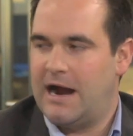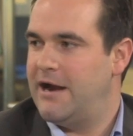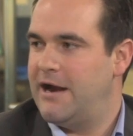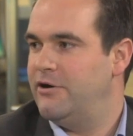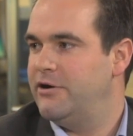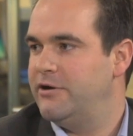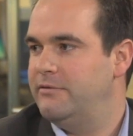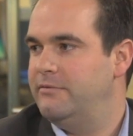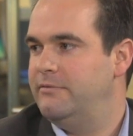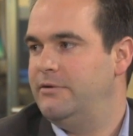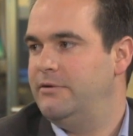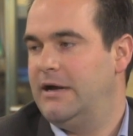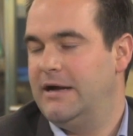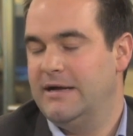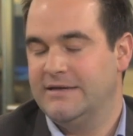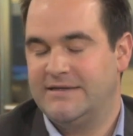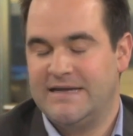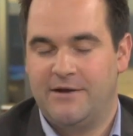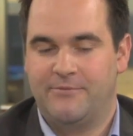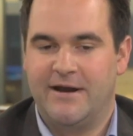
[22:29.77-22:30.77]
higher
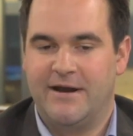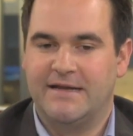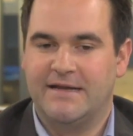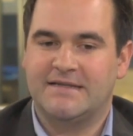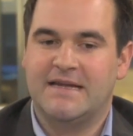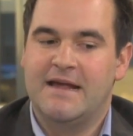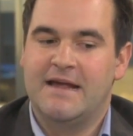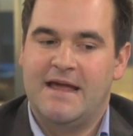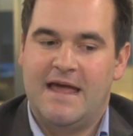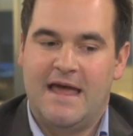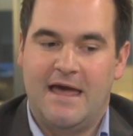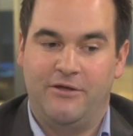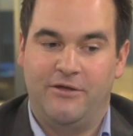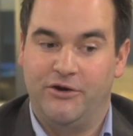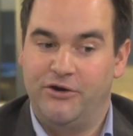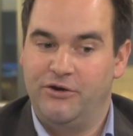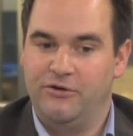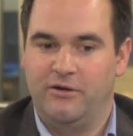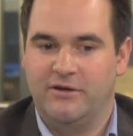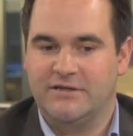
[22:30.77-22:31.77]
uh, day rates,
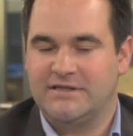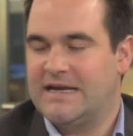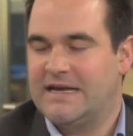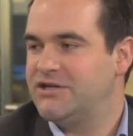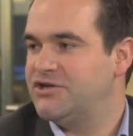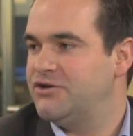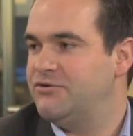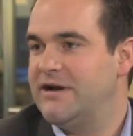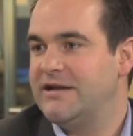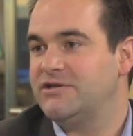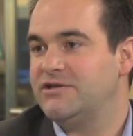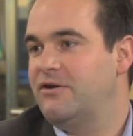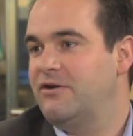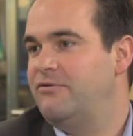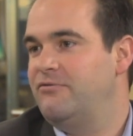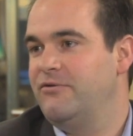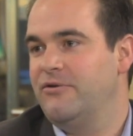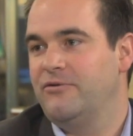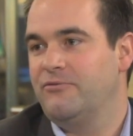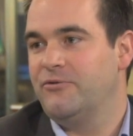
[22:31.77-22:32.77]
and their utilization rates
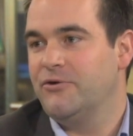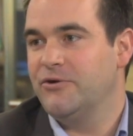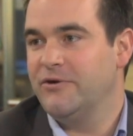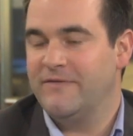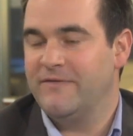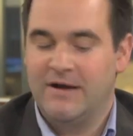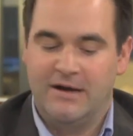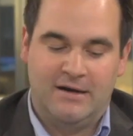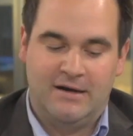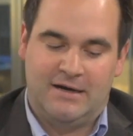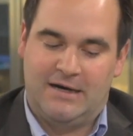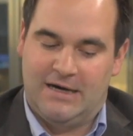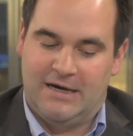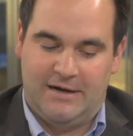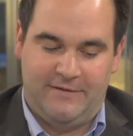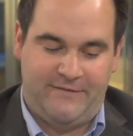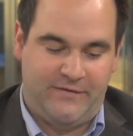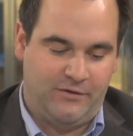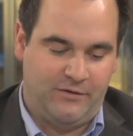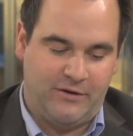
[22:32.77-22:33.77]
are through the roof.
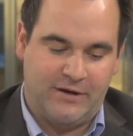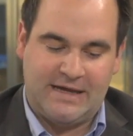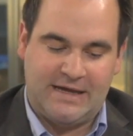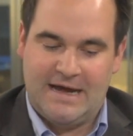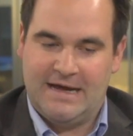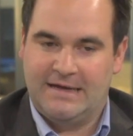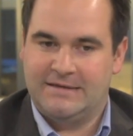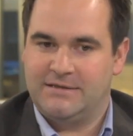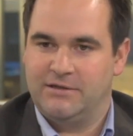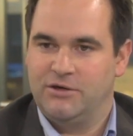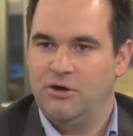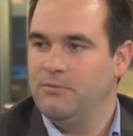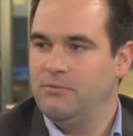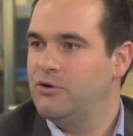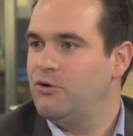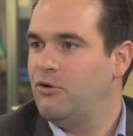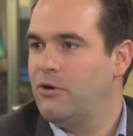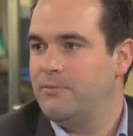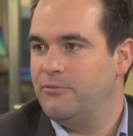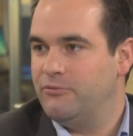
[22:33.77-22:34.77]
Uh, if you look at
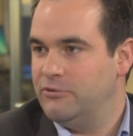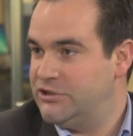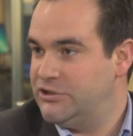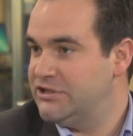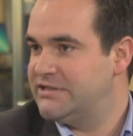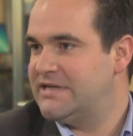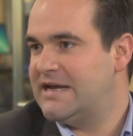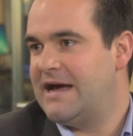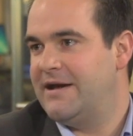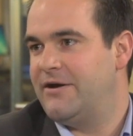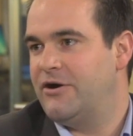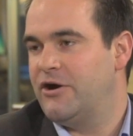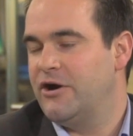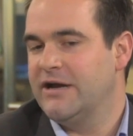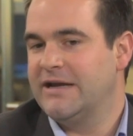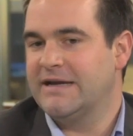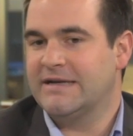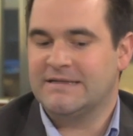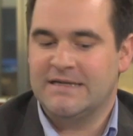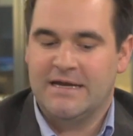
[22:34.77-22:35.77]
Noble Corp, which just had
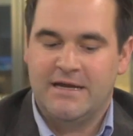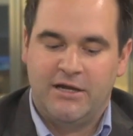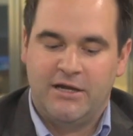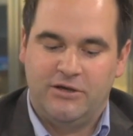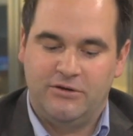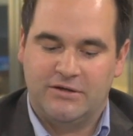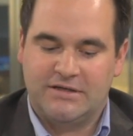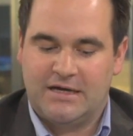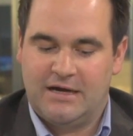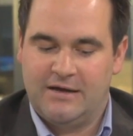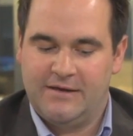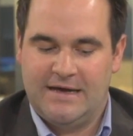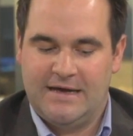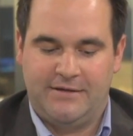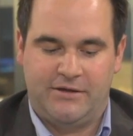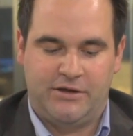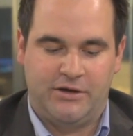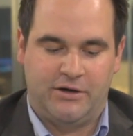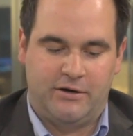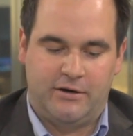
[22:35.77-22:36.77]
earnings, you saw
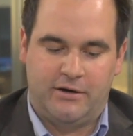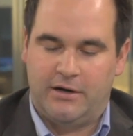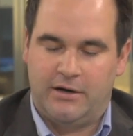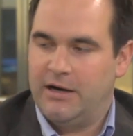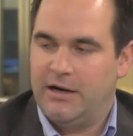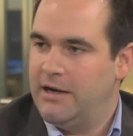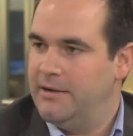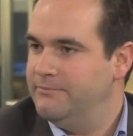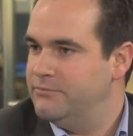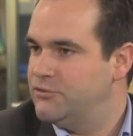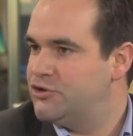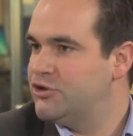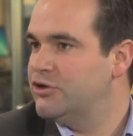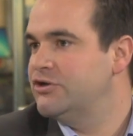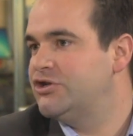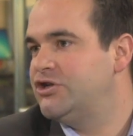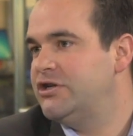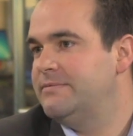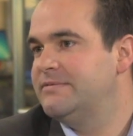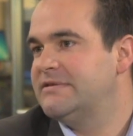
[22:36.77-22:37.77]
that their um,
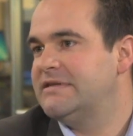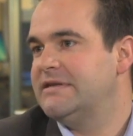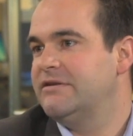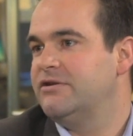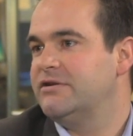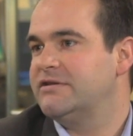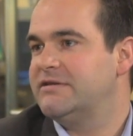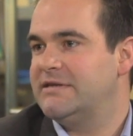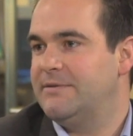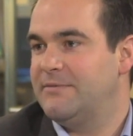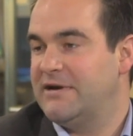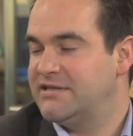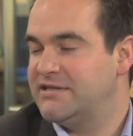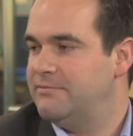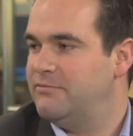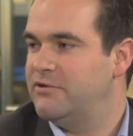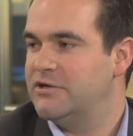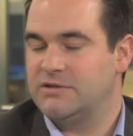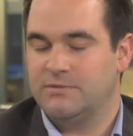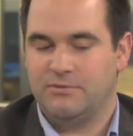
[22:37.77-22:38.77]
drill ships and their
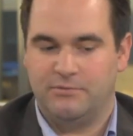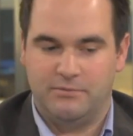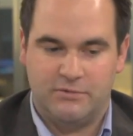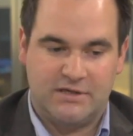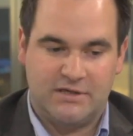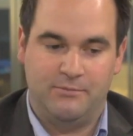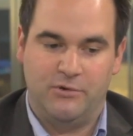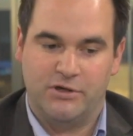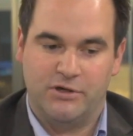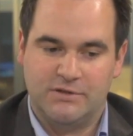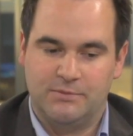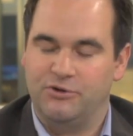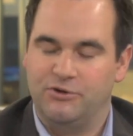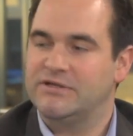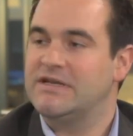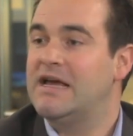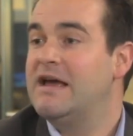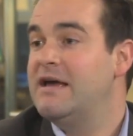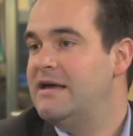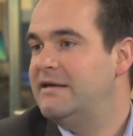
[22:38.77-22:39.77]

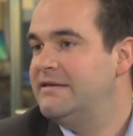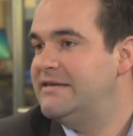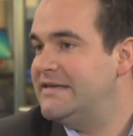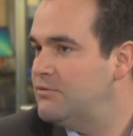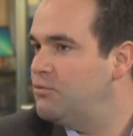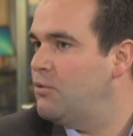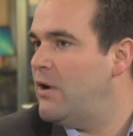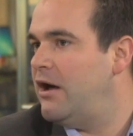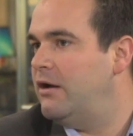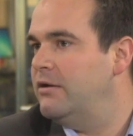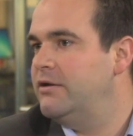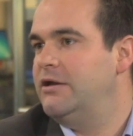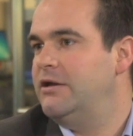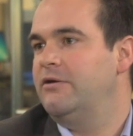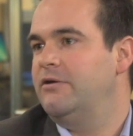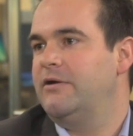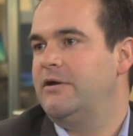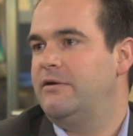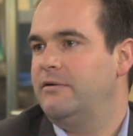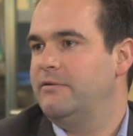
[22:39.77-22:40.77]
semi-submersibles did well.
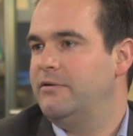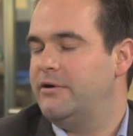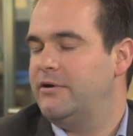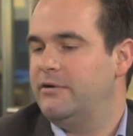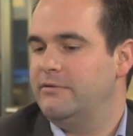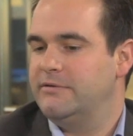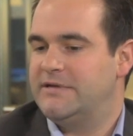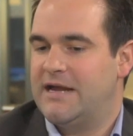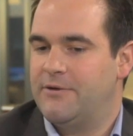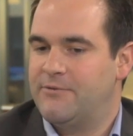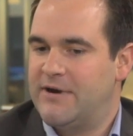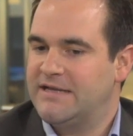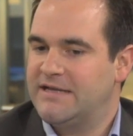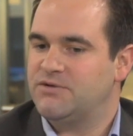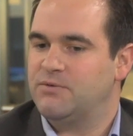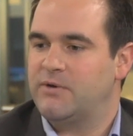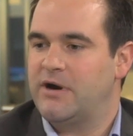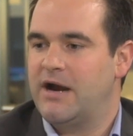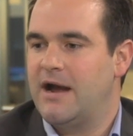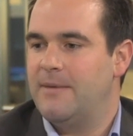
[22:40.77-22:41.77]
You know, their, their day
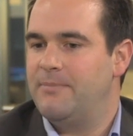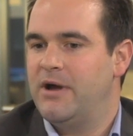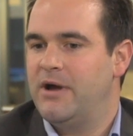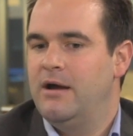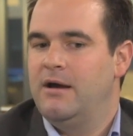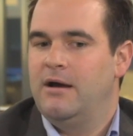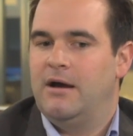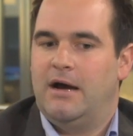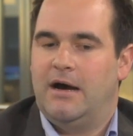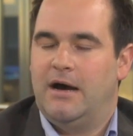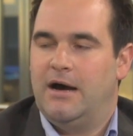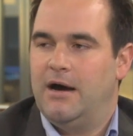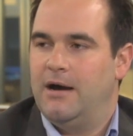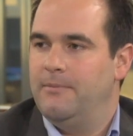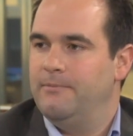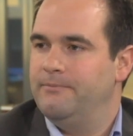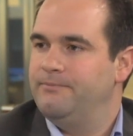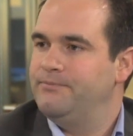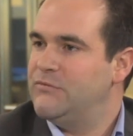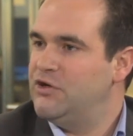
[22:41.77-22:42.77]
rates were up,
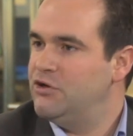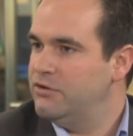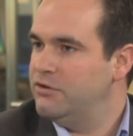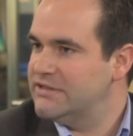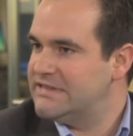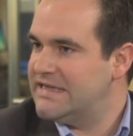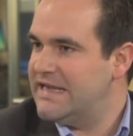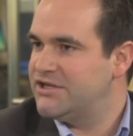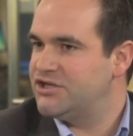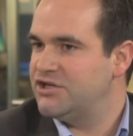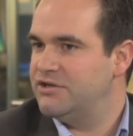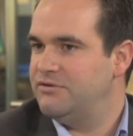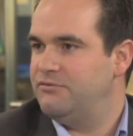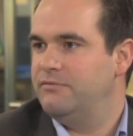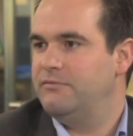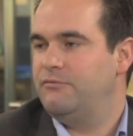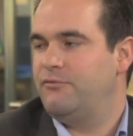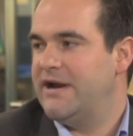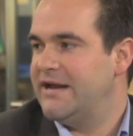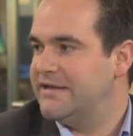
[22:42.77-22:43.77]
um,
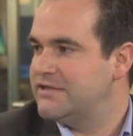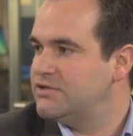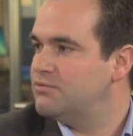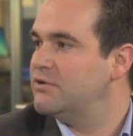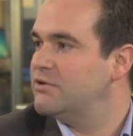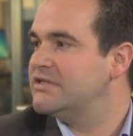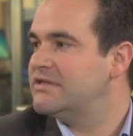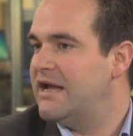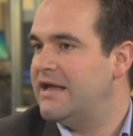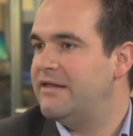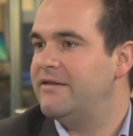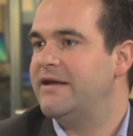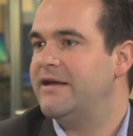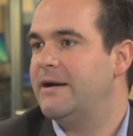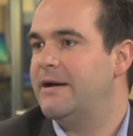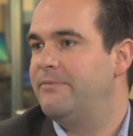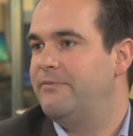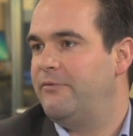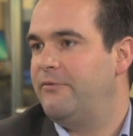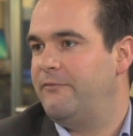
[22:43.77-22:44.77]
utilization rates were
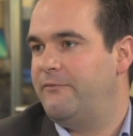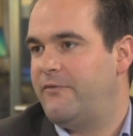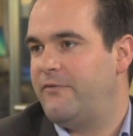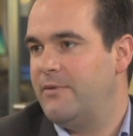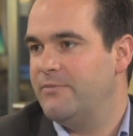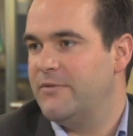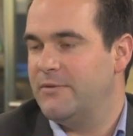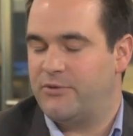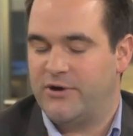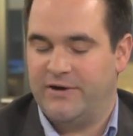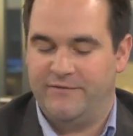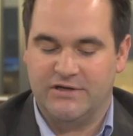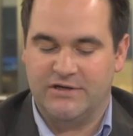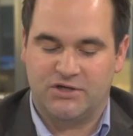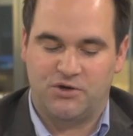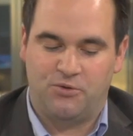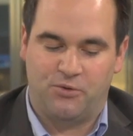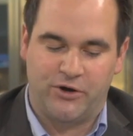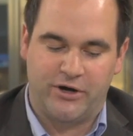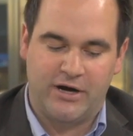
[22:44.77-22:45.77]
slightly up from the
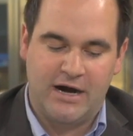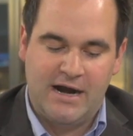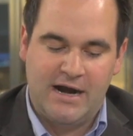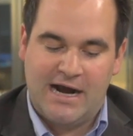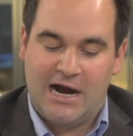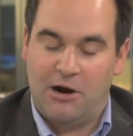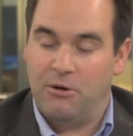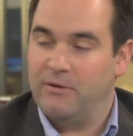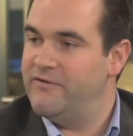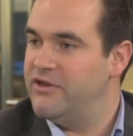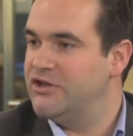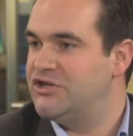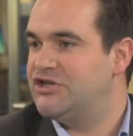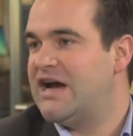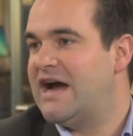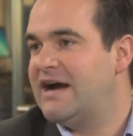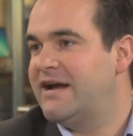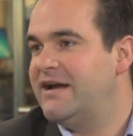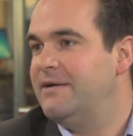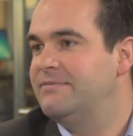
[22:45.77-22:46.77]
previous quarter. However, the
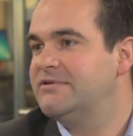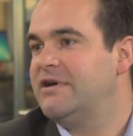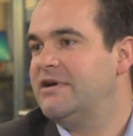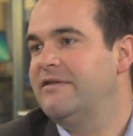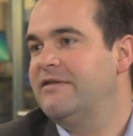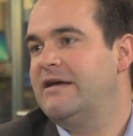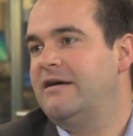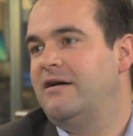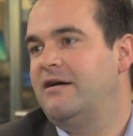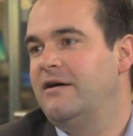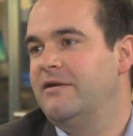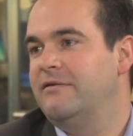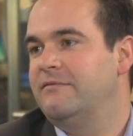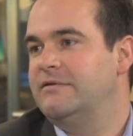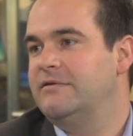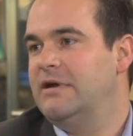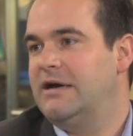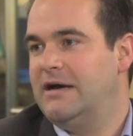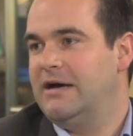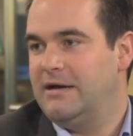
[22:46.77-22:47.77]
jackups on the
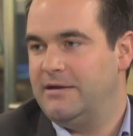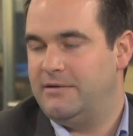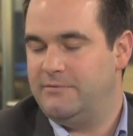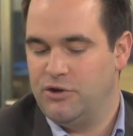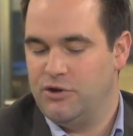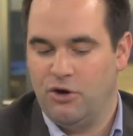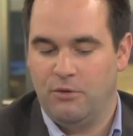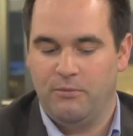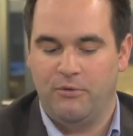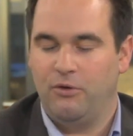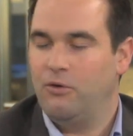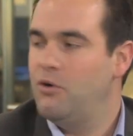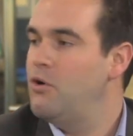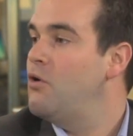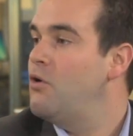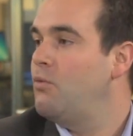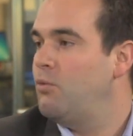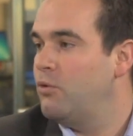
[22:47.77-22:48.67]
on uh, Noble